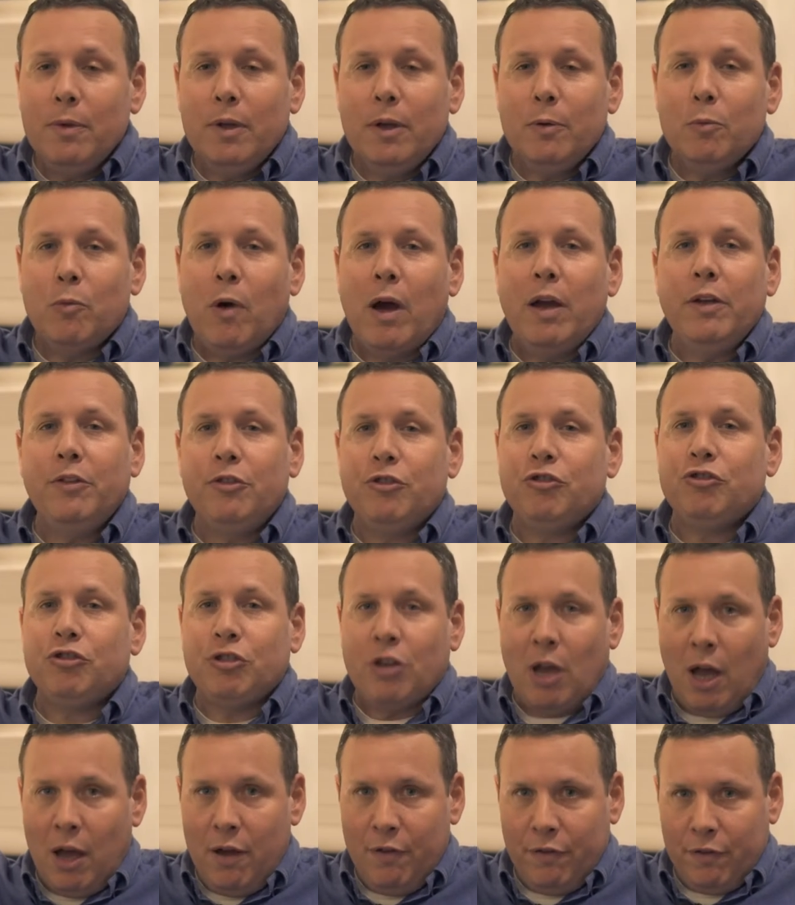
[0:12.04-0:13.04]
why is
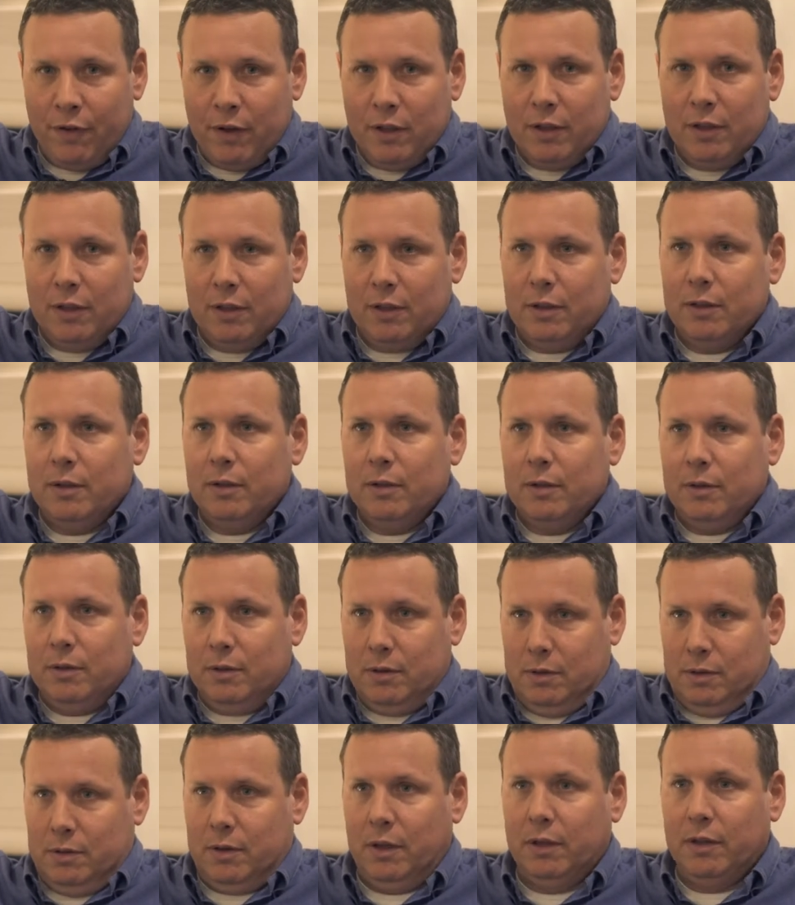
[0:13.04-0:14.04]
Java,
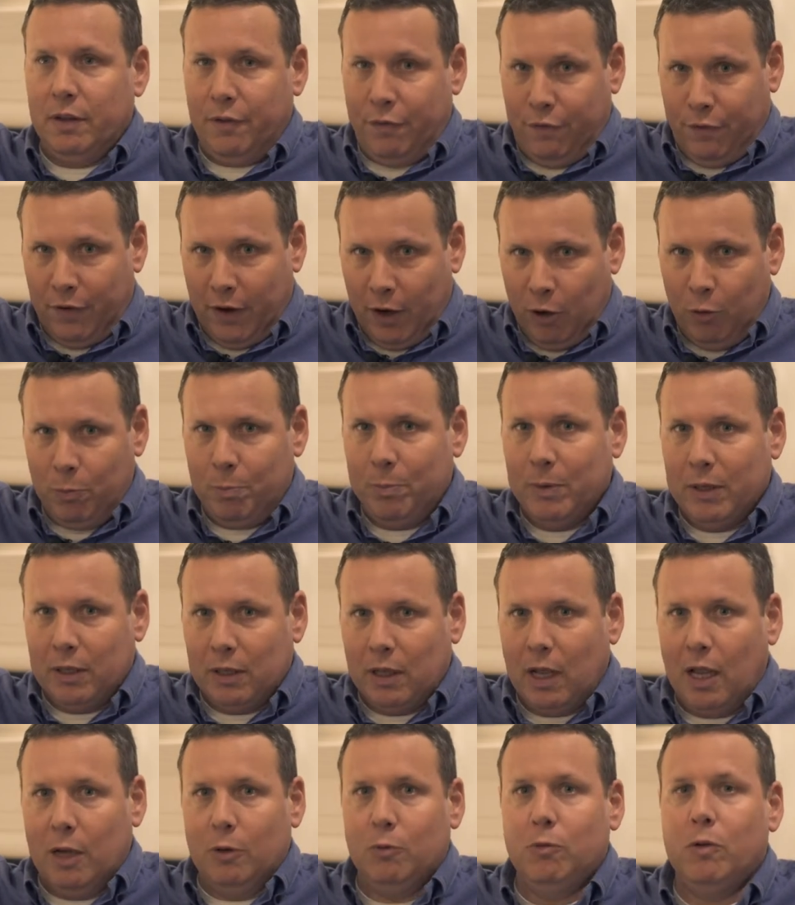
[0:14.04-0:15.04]
the development
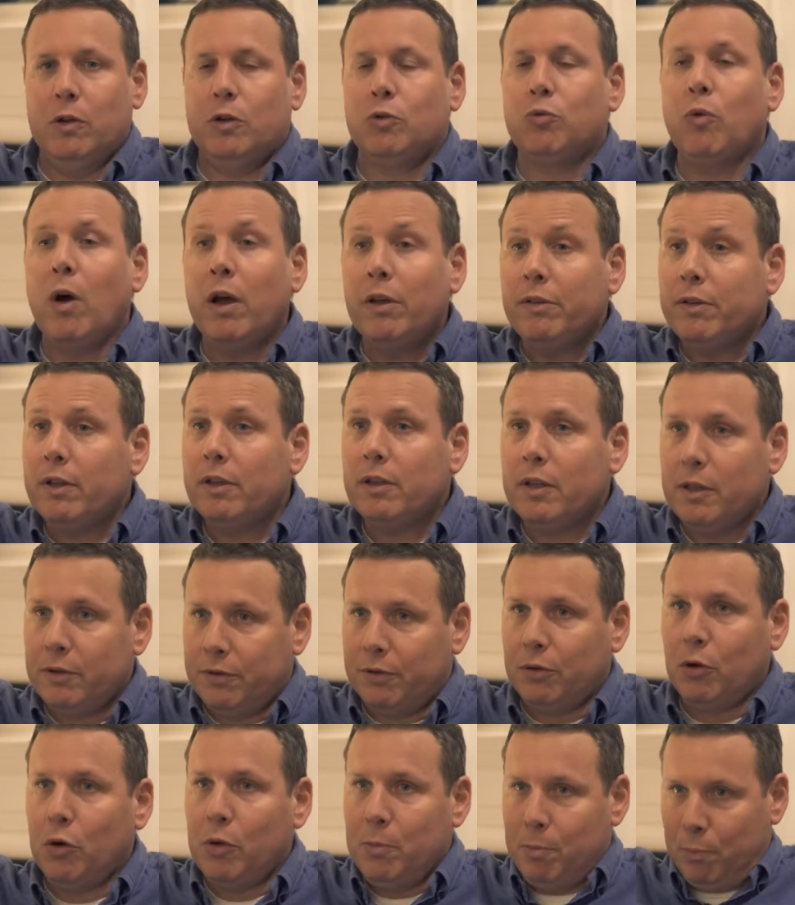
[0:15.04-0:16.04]
language, why is it
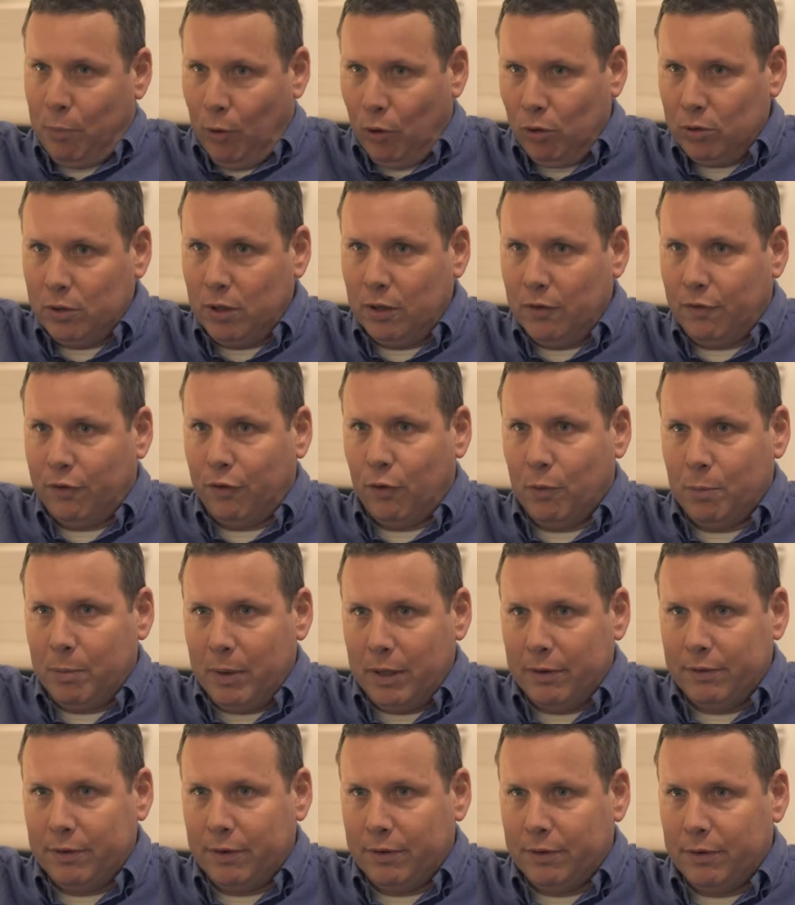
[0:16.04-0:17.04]
so important for
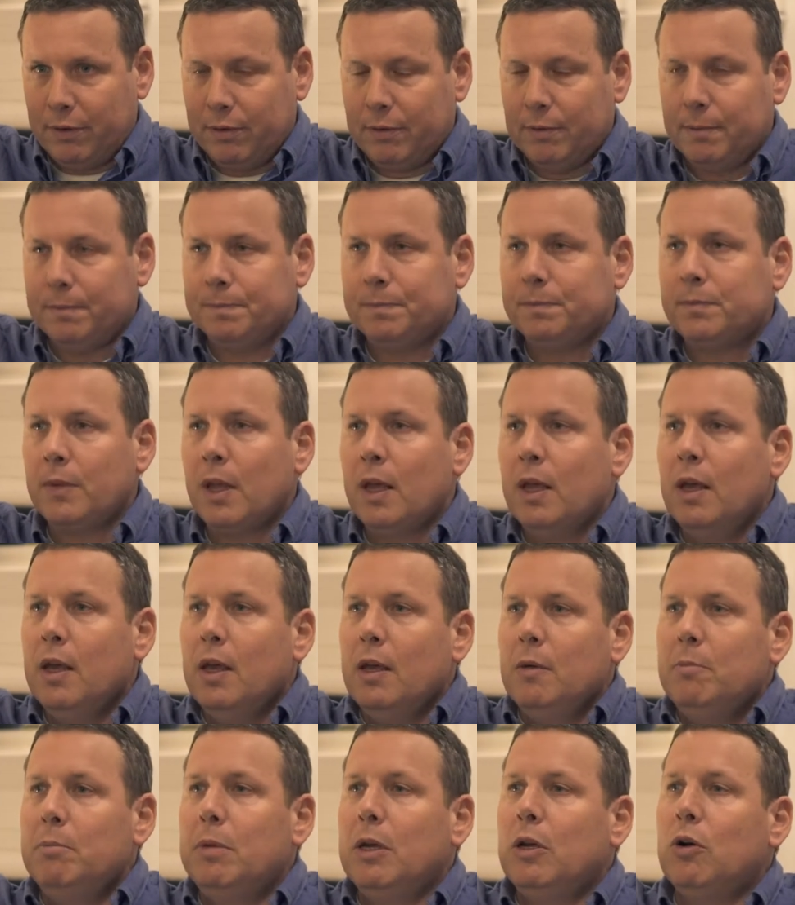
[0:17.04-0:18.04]
businesses?
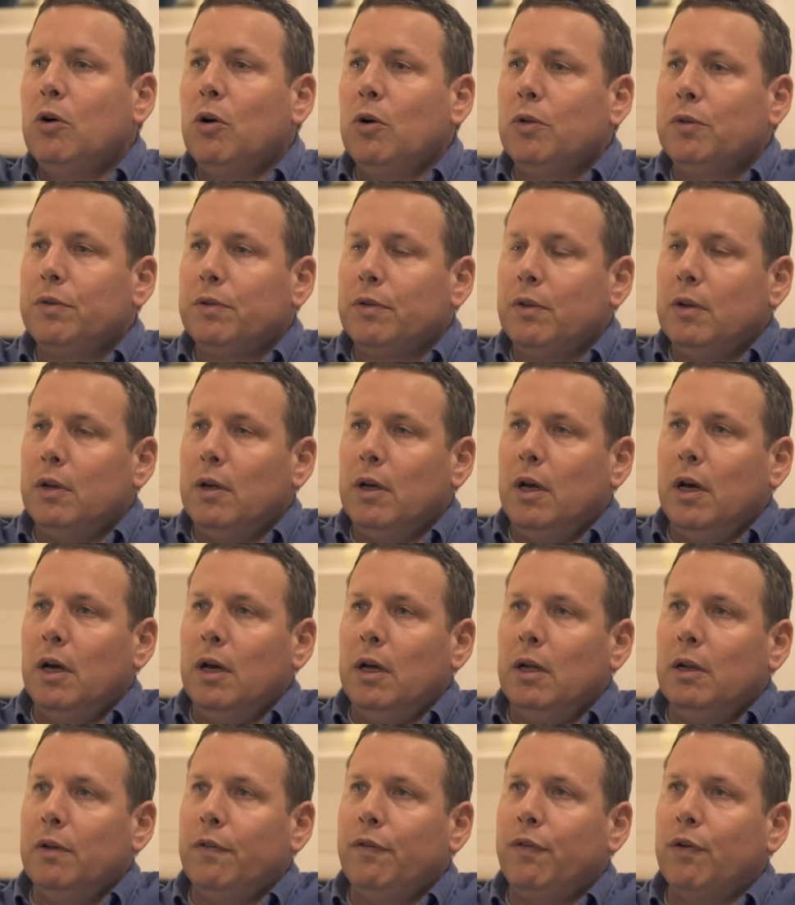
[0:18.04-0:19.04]
Because,
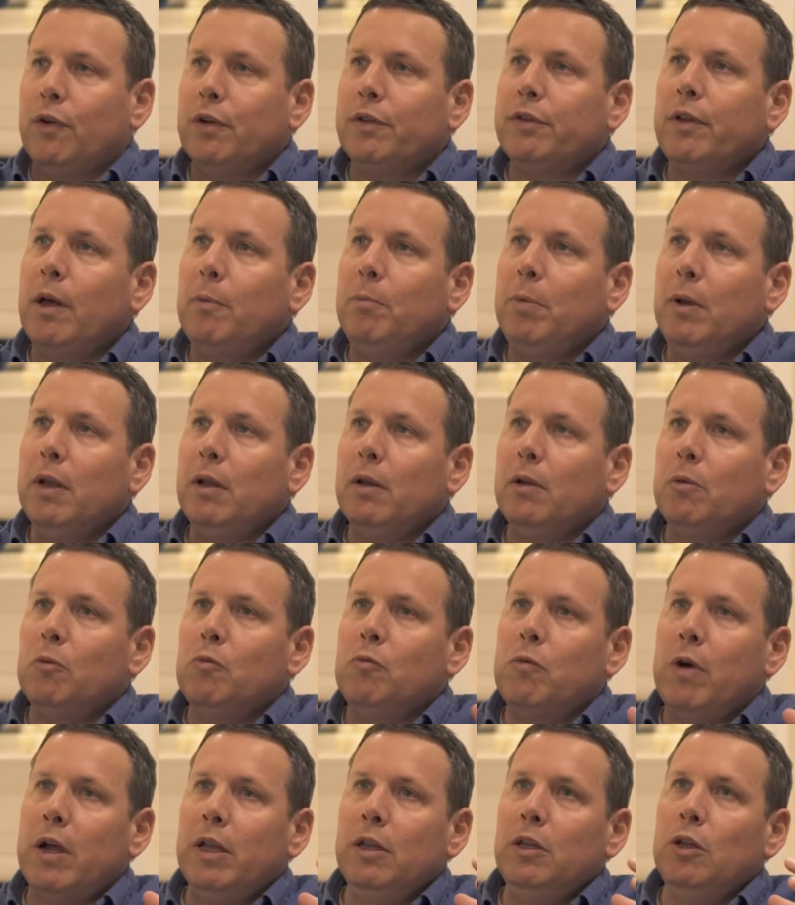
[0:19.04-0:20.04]
for example,
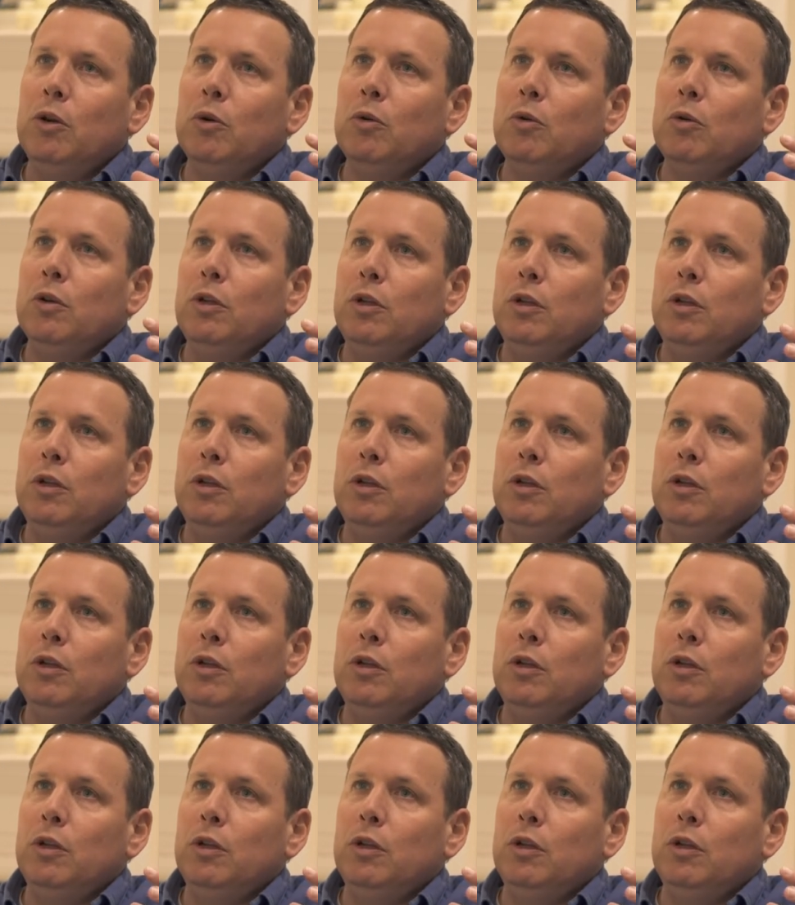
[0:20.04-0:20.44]
when you